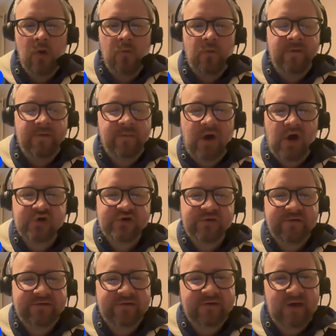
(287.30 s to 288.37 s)
One departure
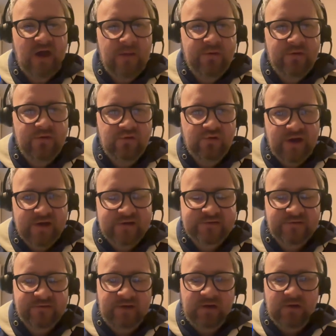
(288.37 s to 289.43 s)
that did happen, though,
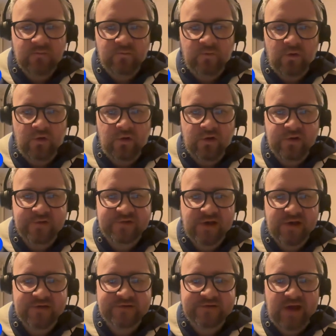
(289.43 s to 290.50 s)
yesterday was
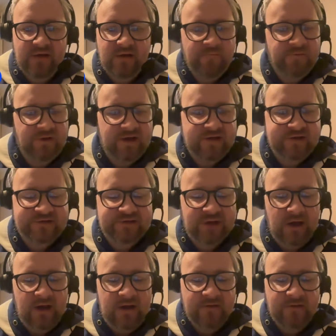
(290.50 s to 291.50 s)
Zak Lovelace.